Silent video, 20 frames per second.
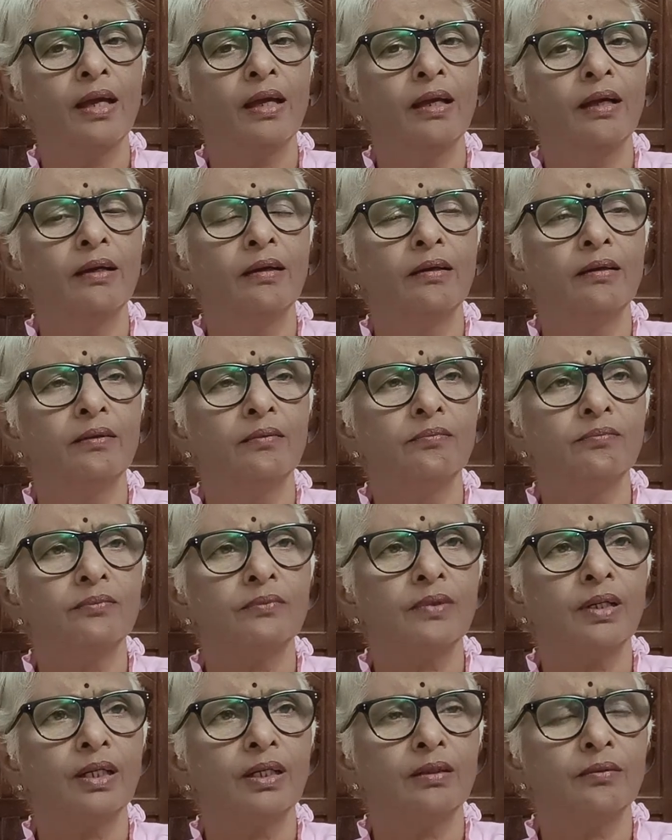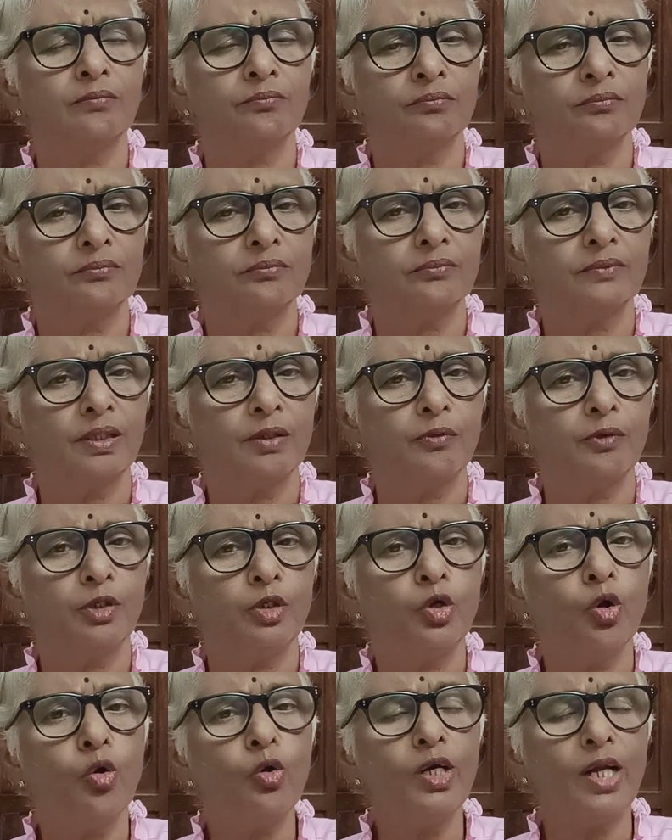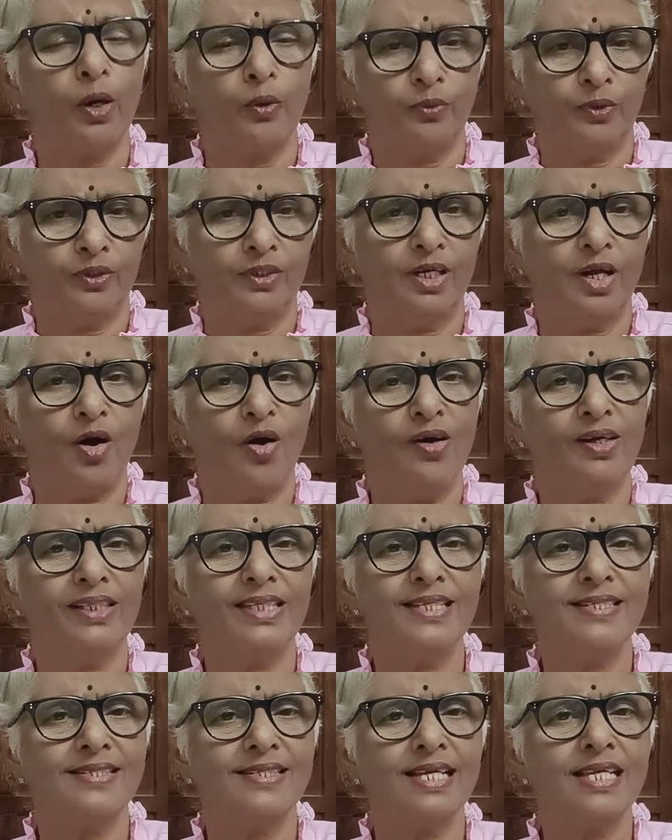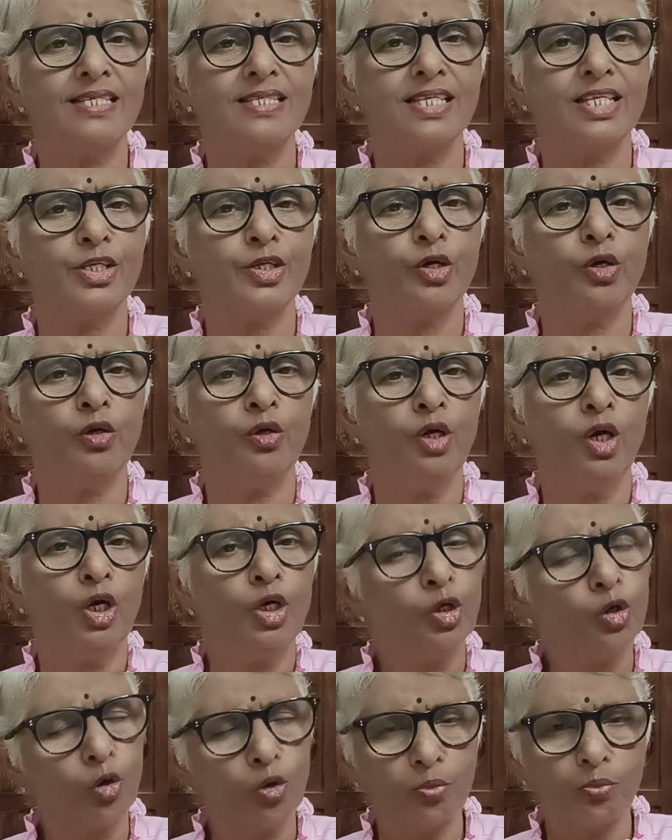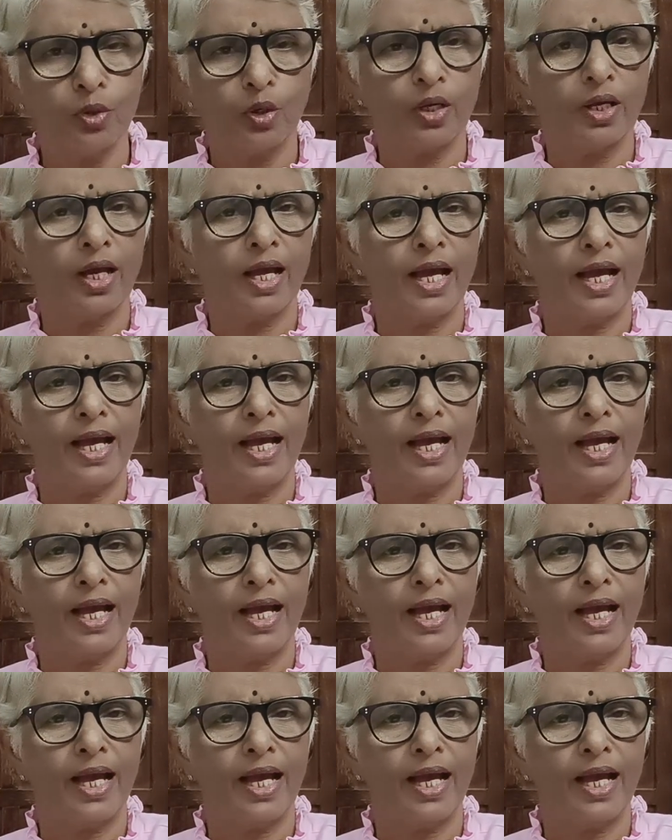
note down all these things in your notebook.